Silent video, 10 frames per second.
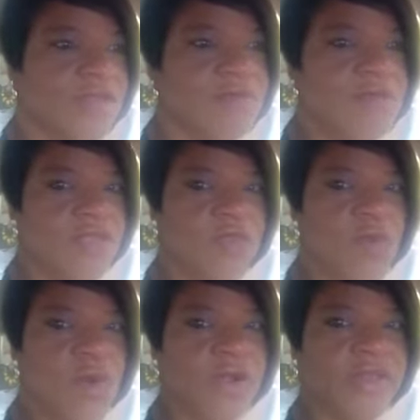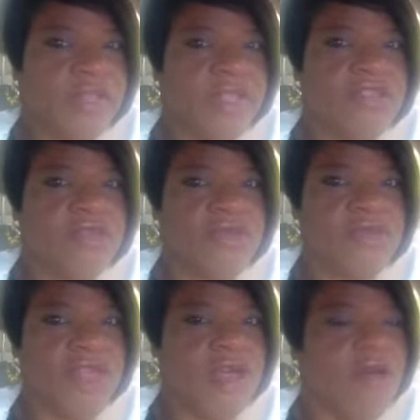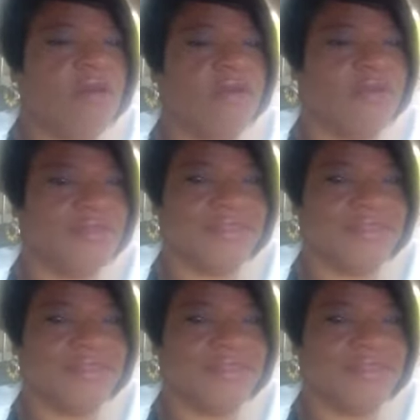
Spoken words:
Miss Ward, now you know.